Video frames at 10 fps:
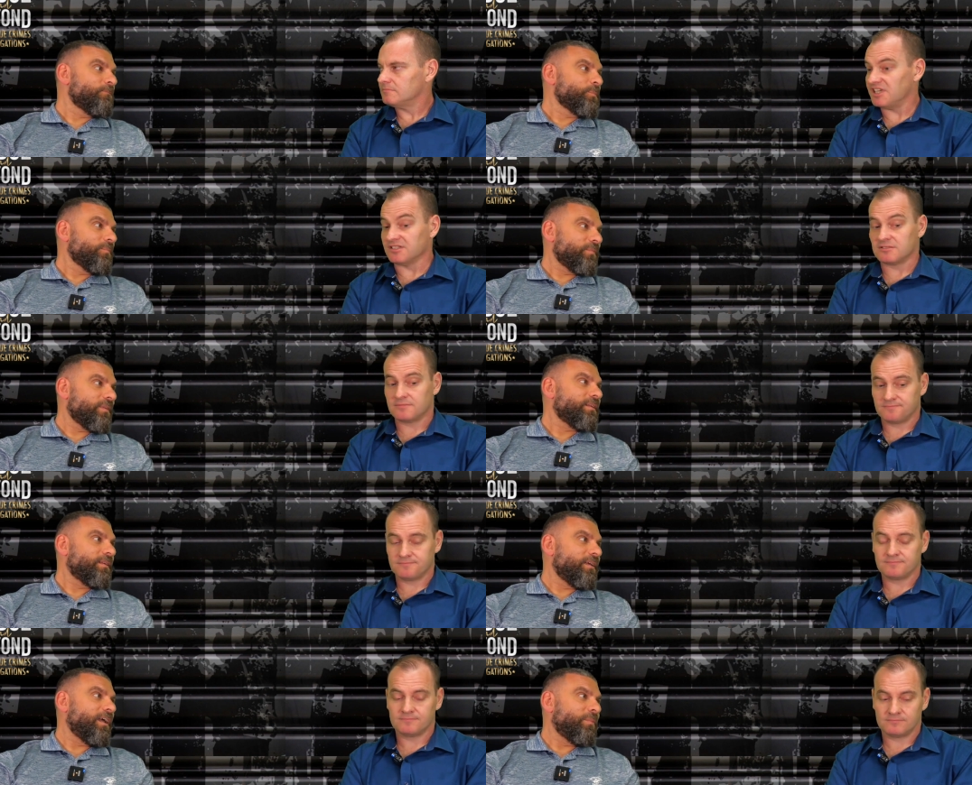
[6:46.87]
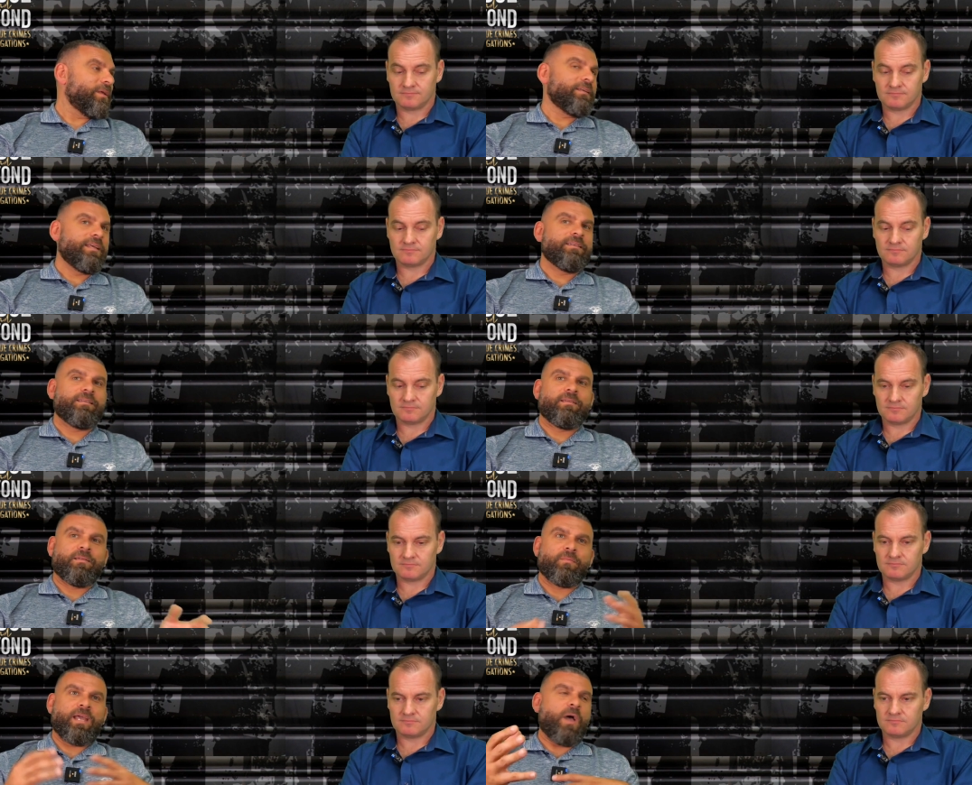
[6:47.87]
Speaker 1: Yes. Um, in, in
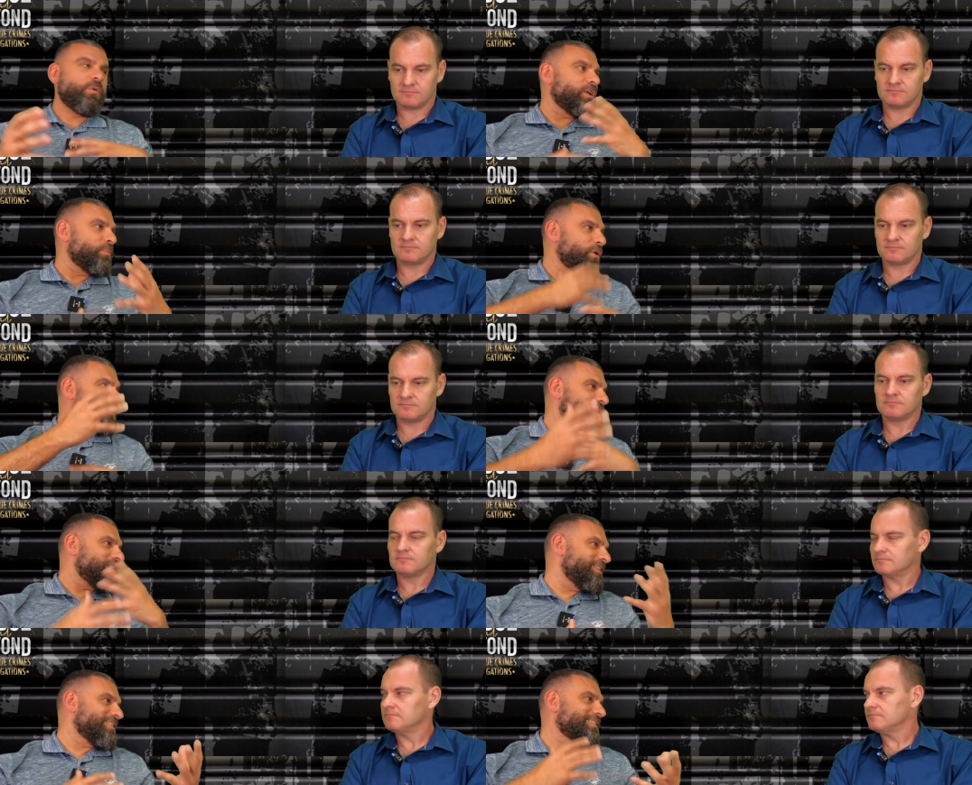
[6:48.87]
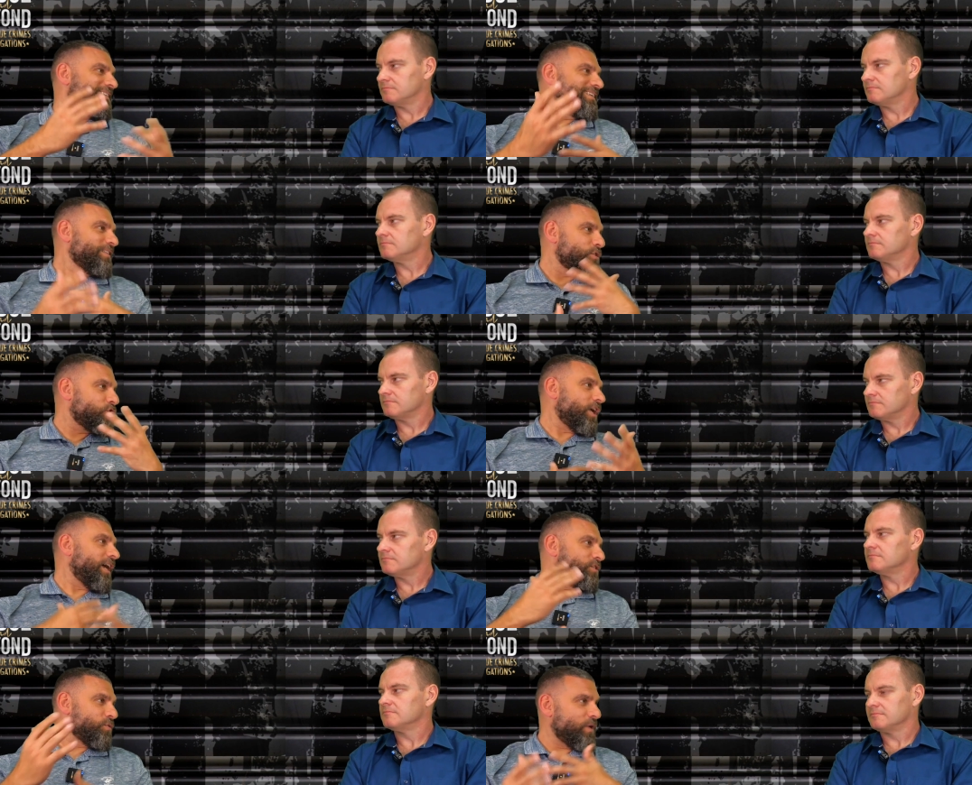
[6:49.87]
how we're going to process this this
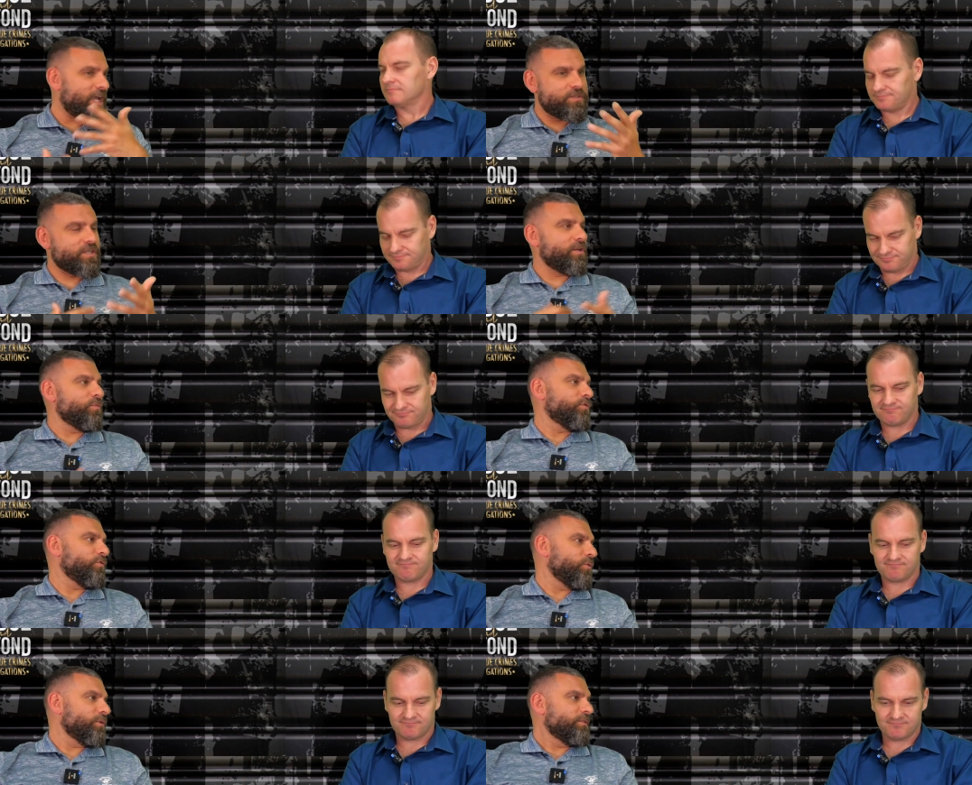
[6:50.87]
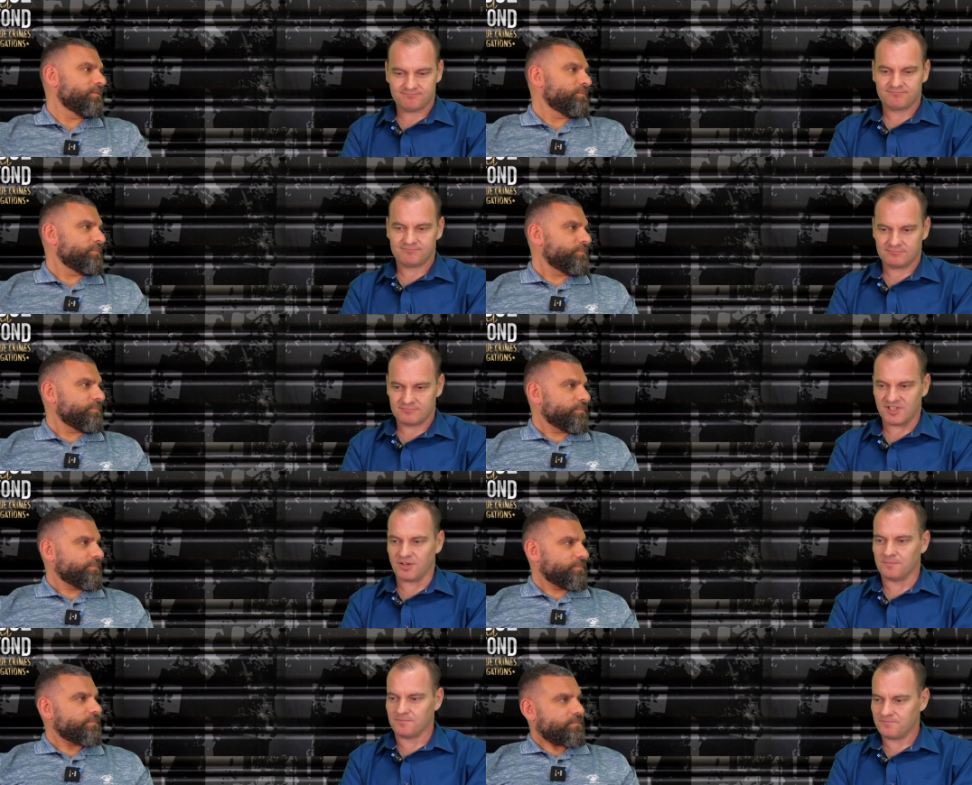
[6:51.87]
charge and how is it going to move forward.
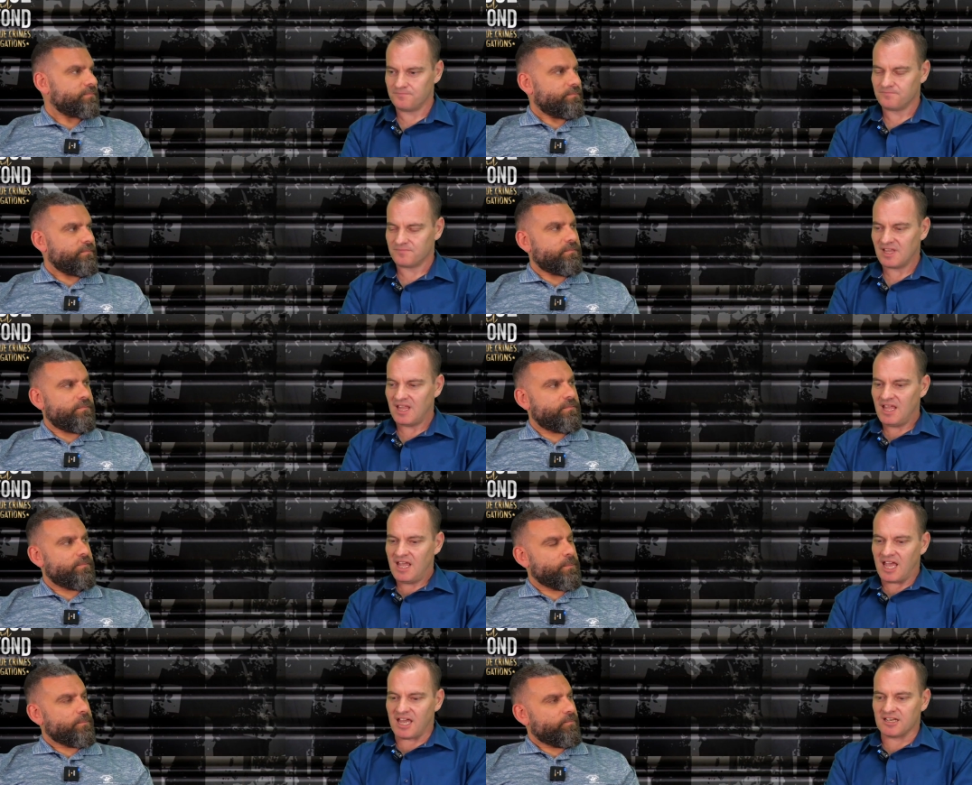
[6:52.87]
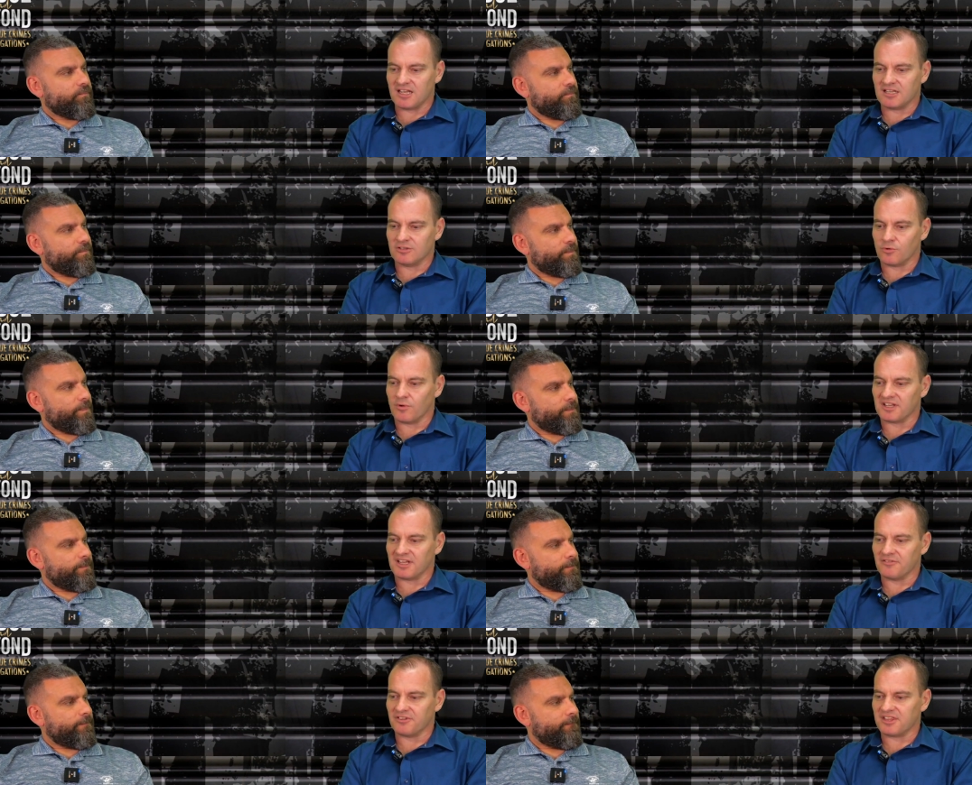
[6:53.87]
Speaker 2: Yep. And and look, one of
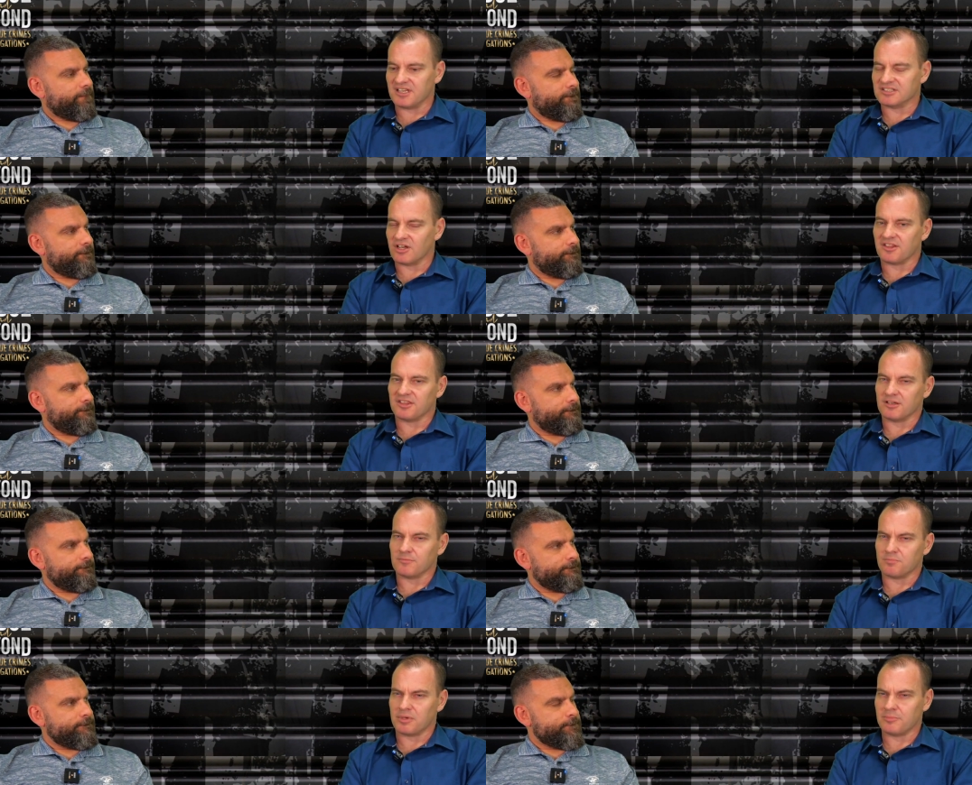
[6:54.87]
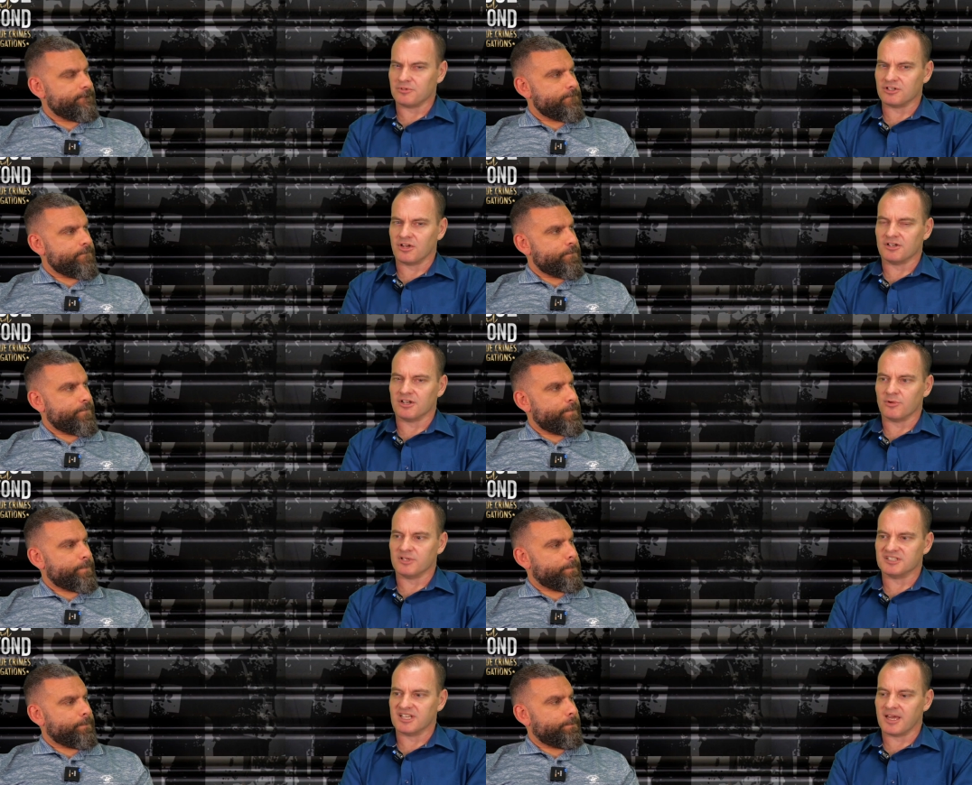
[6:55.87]
the other things I think people don't know
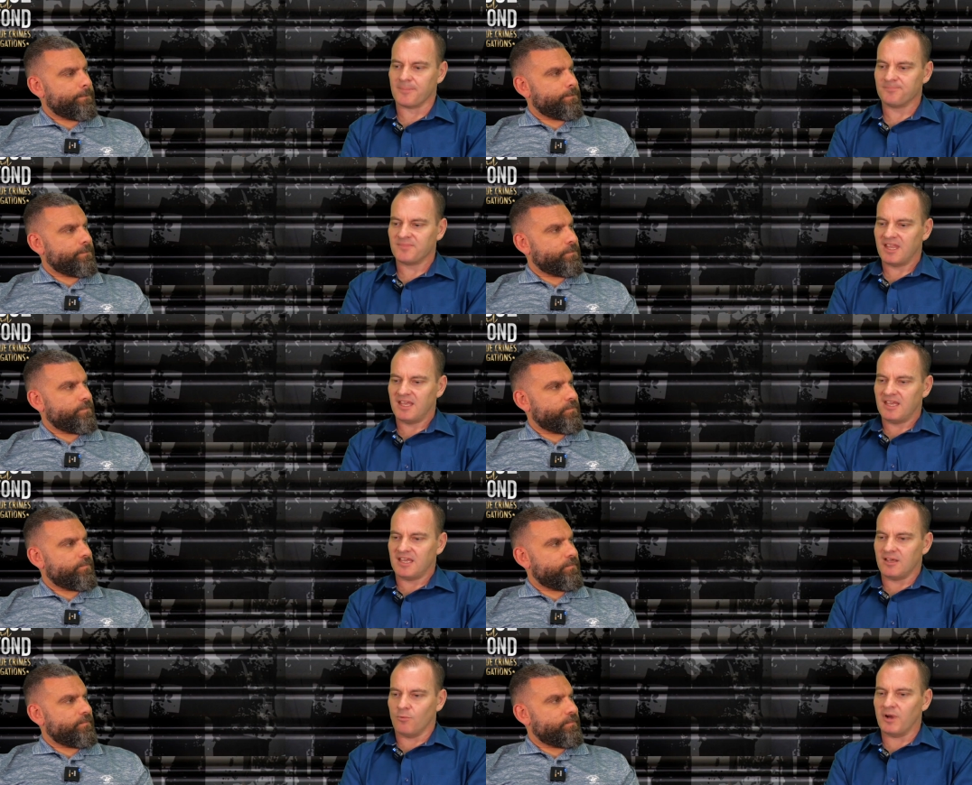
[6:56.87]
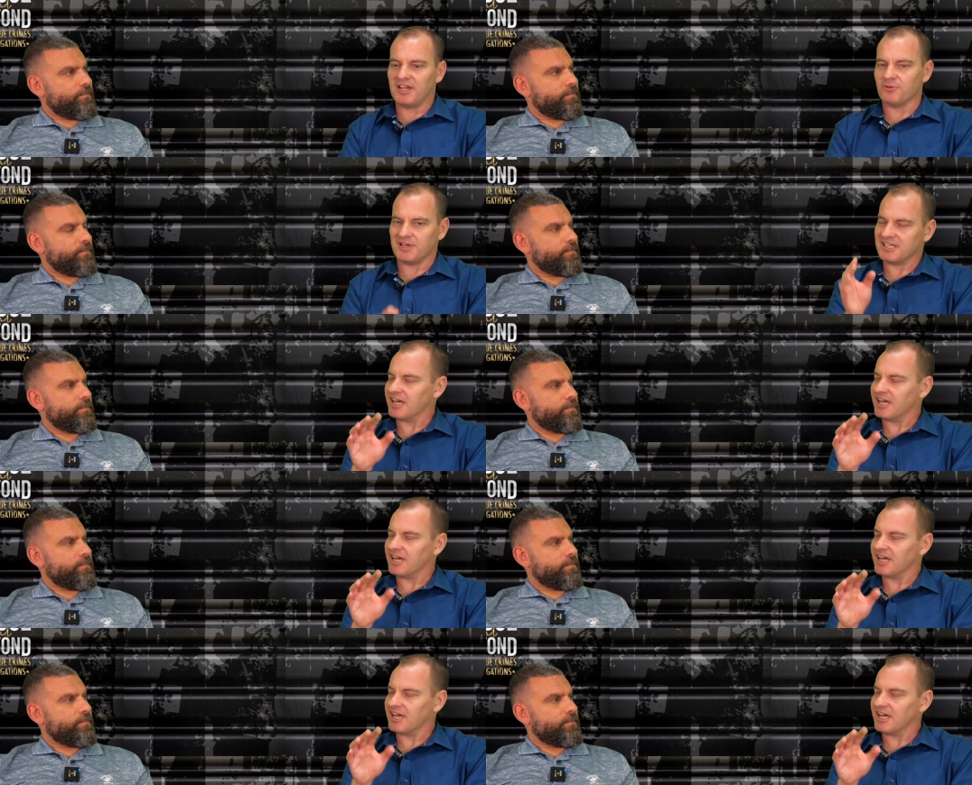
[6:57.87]
is that when you're in